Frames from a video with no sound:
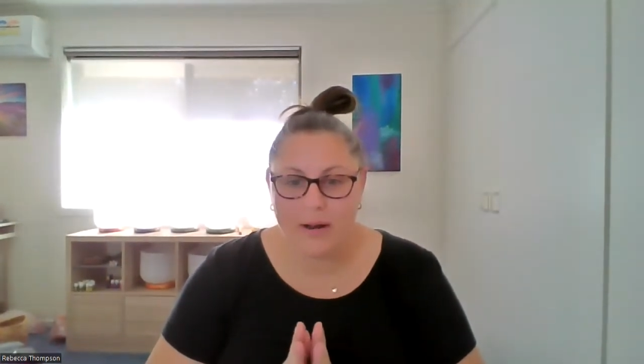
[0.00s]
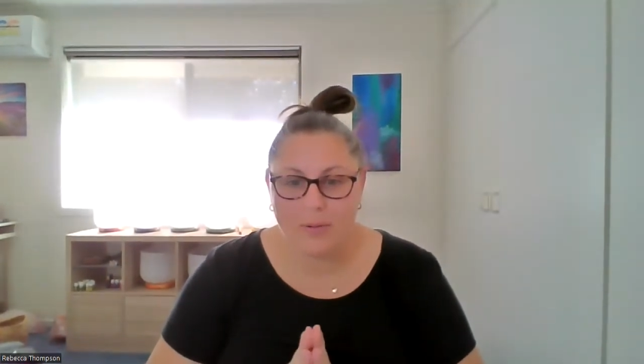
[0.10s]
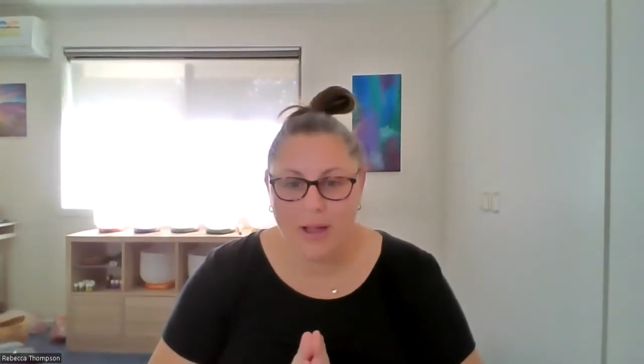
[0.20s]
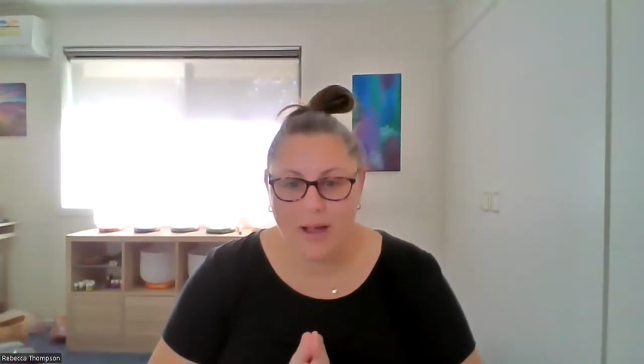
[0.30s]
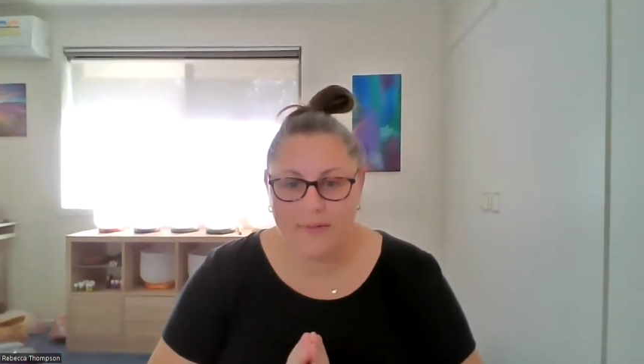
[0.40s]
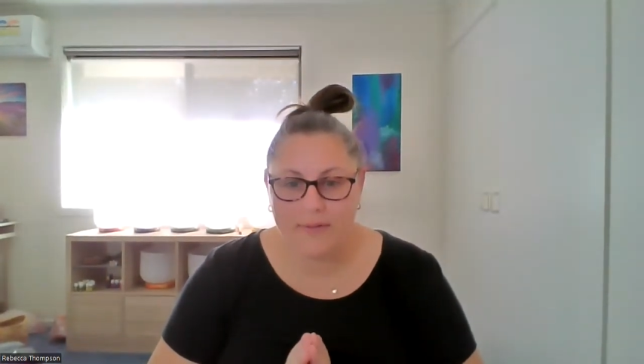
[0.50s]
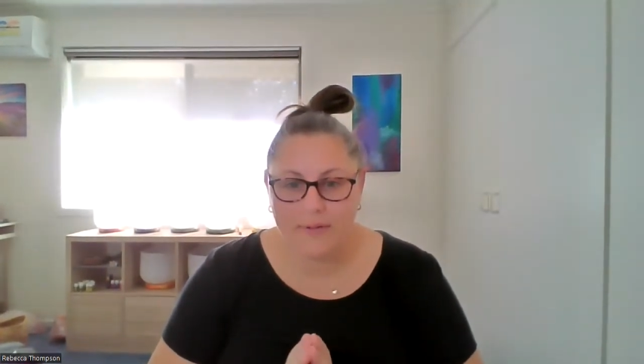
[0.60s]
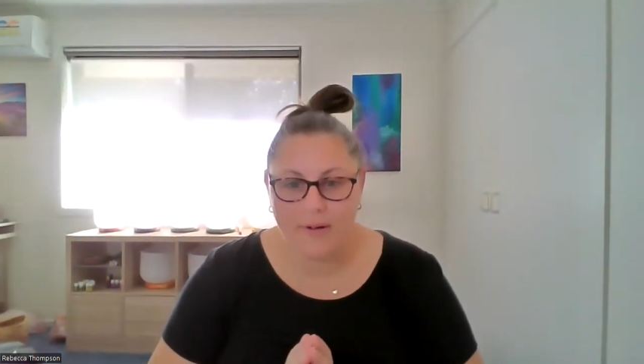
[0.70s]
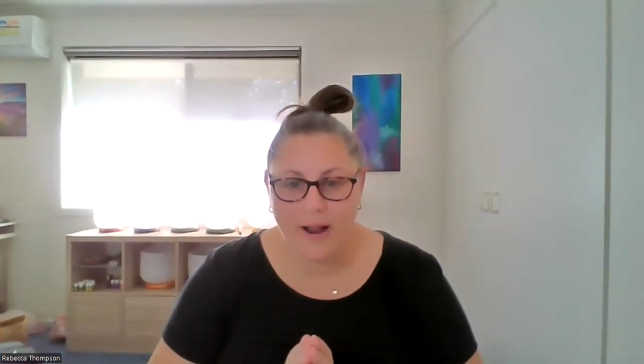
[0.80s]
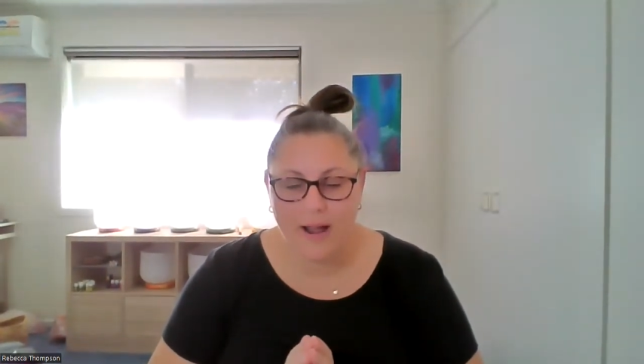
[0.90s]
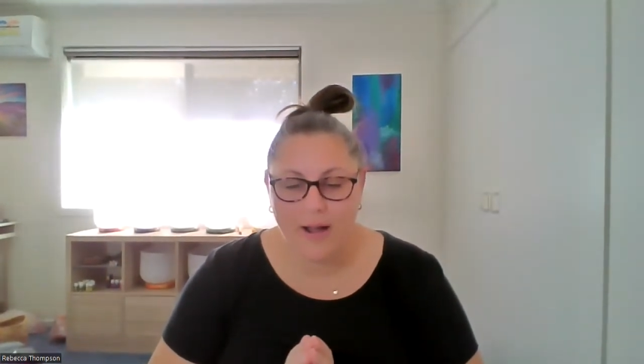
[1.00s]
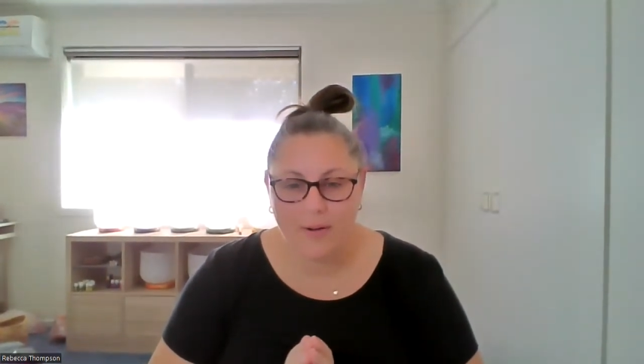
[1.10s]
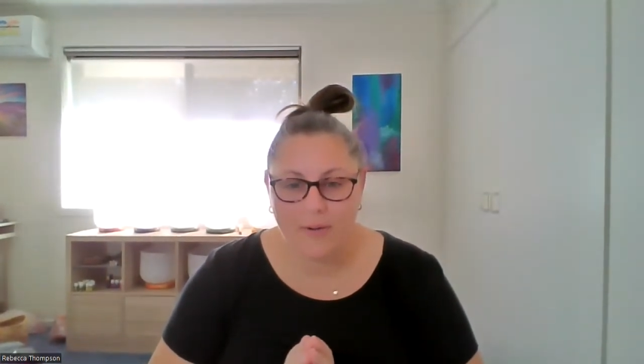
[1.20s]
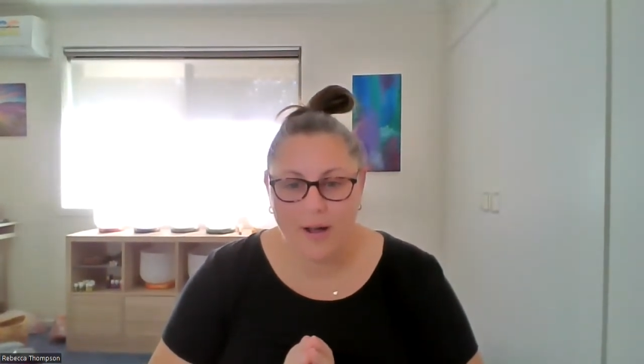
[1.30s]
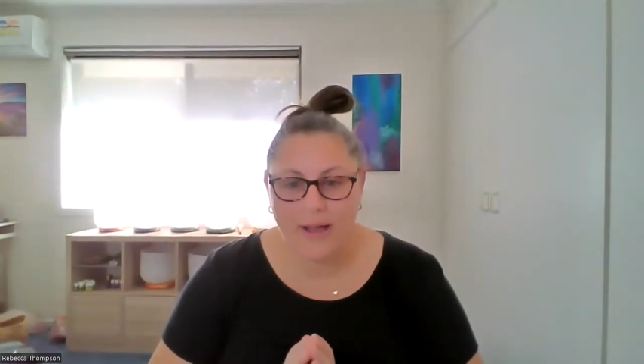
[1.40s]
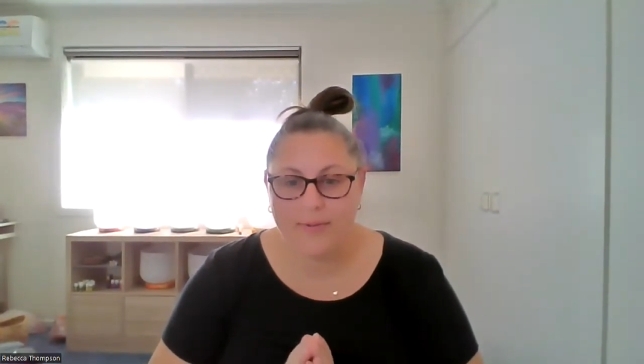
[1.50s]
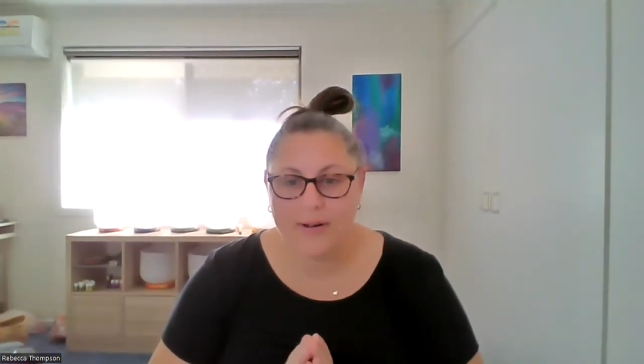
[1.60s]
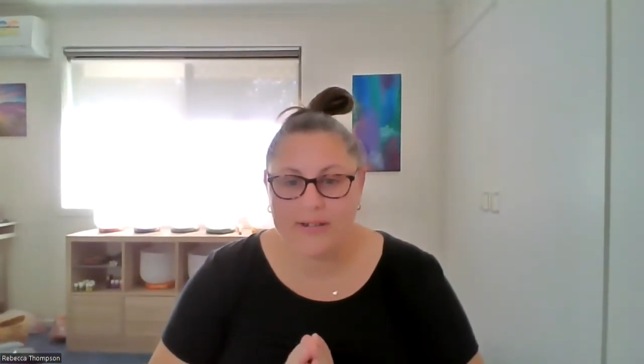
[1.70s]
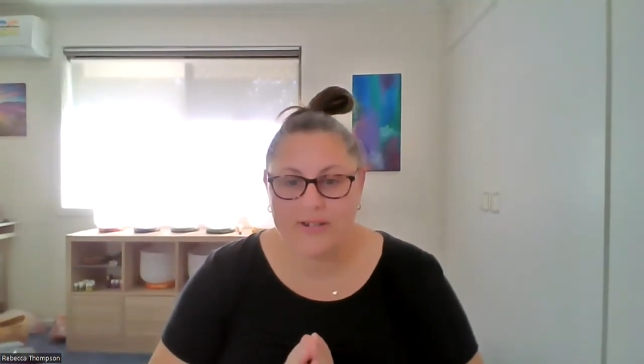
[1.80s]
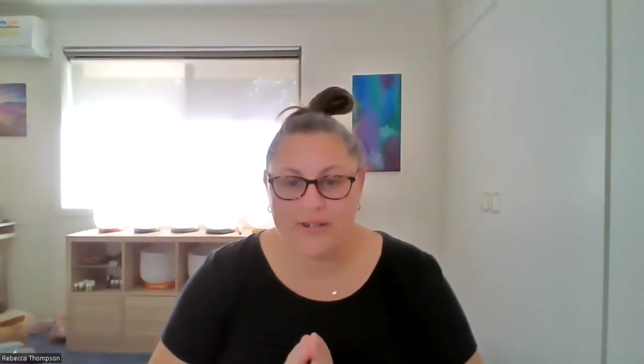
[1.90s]
look after our
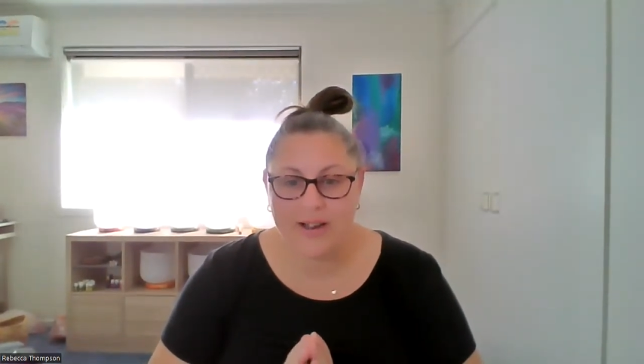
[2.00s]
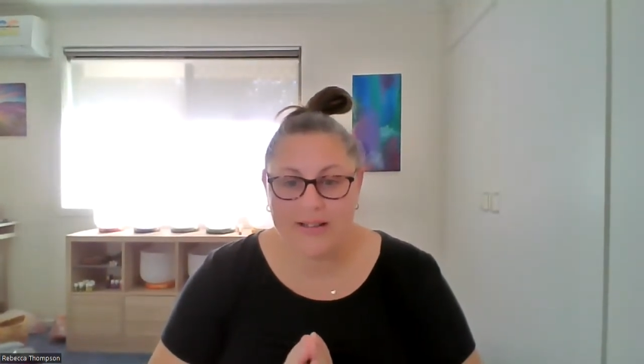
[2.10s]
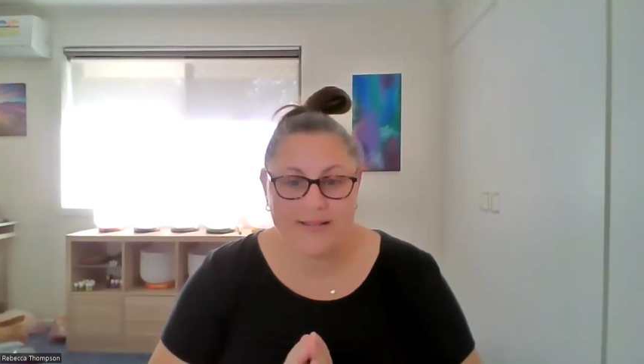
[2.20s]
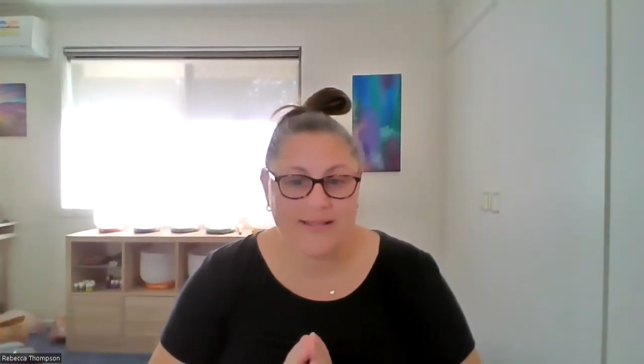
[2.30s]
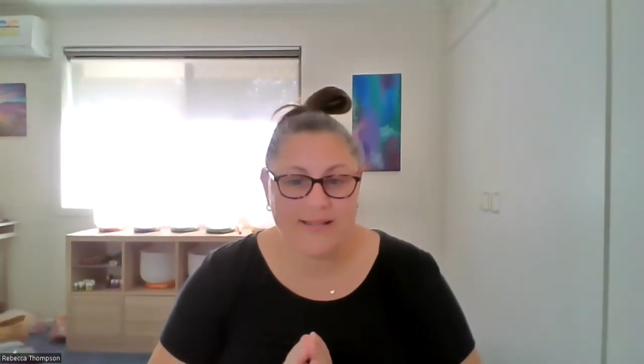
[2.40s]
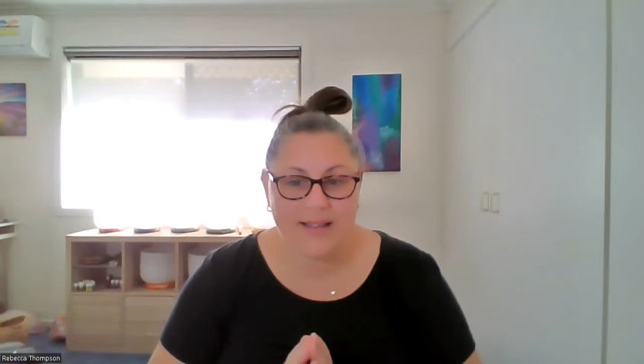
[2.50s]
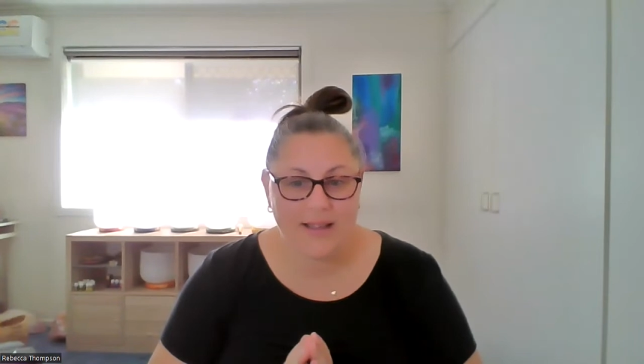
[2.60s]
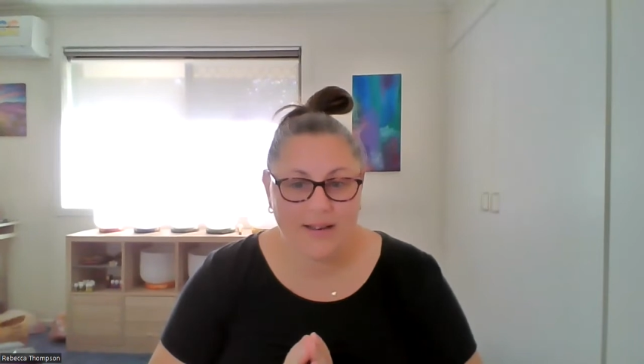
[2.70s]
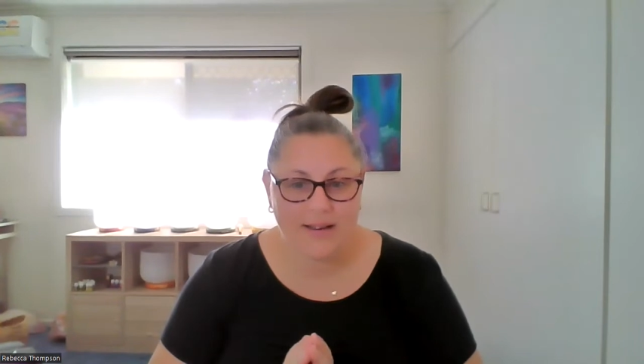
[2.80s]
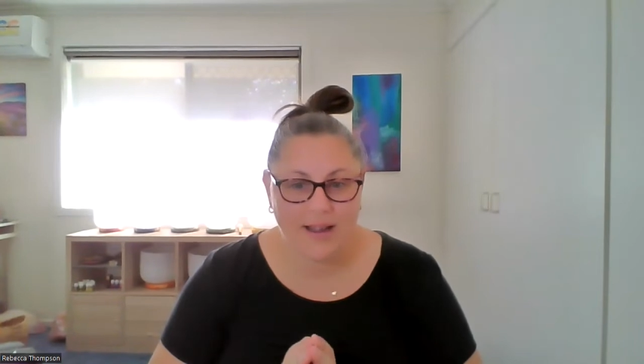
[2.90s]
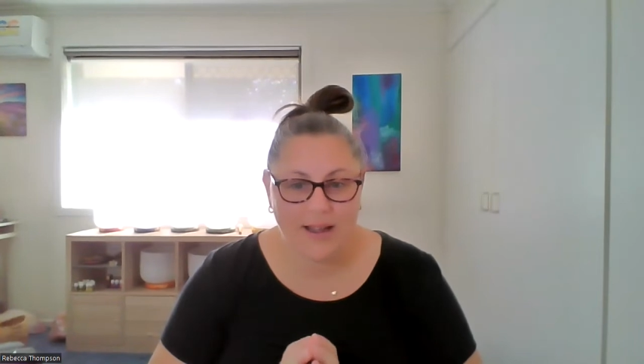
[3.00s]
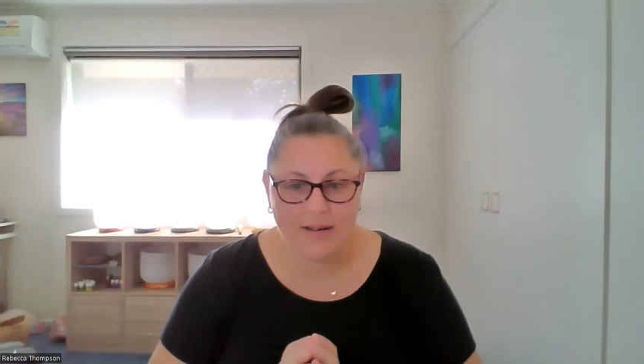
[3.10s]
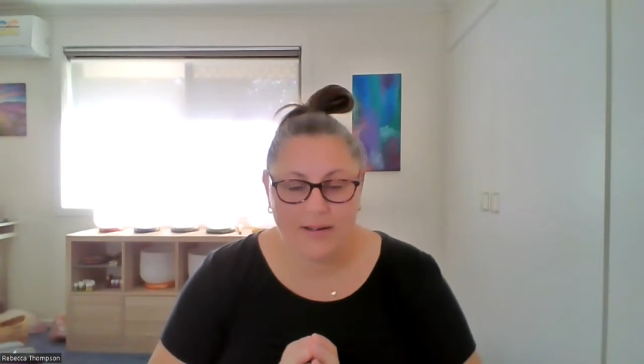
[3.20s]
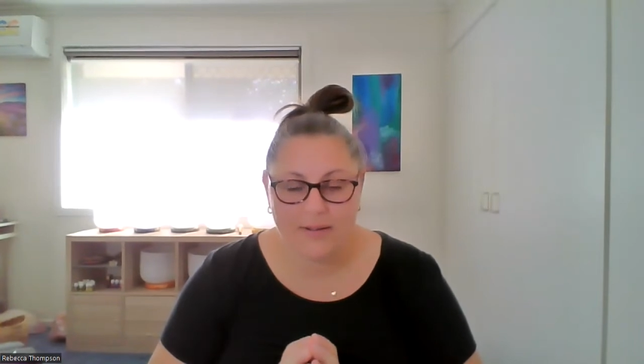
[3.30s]
hydration and skin and